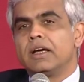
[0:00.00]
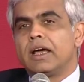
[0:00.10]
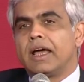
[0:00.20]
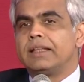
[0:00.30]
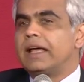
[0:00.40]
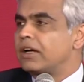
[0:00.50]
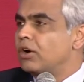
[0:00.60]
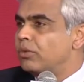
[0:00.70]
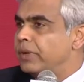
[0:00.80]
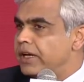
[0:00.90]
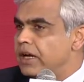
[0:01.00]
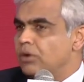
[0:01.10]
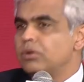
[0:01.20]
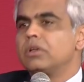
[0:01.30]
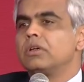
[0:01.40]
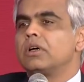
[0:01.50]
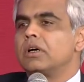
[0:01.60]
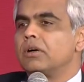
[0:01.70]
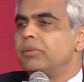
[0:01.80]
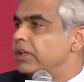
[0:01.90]
And that got weeded out
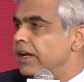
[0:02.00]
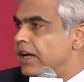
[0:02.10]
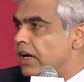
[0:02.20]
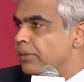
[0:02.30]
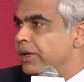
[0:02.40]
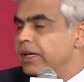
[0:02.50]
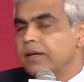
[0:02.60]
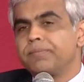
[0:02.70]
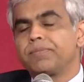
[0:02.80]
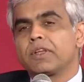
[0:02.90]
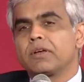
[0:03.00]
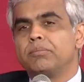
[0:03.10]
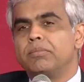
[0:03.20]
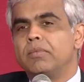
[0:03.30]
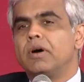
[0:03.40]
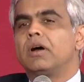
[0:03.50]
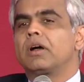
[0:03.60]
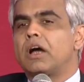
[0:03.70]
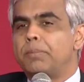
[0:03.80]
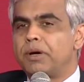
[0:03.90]
with RERA coming in.
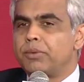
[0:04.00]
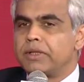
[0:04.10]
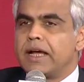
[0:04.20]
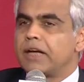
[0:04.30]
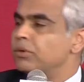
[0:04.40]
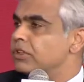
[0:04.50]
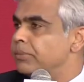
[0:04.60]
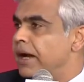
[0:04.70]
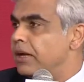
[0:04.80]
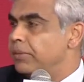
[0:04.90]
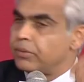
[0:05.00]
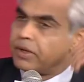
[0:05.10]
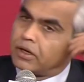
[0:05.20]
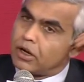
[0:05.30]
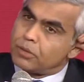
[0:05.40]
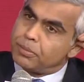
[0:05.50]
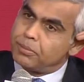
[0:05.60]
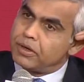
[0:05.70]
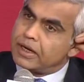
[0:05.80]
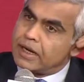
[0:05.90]
Coupled with that was the pandemic, where a lot of
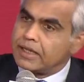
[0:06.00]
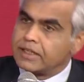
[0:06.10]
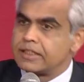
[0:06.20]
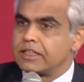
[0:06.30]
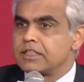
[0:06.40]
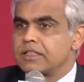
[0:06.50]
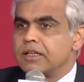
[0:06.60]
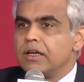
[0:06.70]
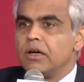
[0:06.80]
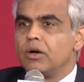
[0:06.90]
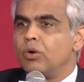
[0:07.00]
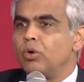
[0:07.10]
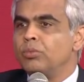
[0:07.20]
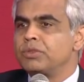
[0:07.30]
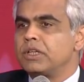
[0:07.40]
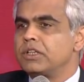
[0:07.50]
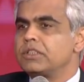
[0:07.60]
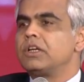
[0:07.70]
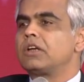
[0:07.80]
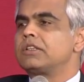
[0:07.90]
people realized that homes are
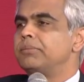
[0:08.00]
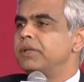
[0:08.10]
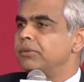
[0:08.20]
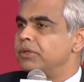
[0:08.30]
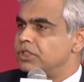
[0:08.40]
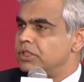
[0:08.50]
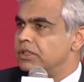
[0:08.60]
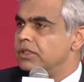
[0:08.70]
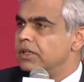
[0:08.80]
just not something which you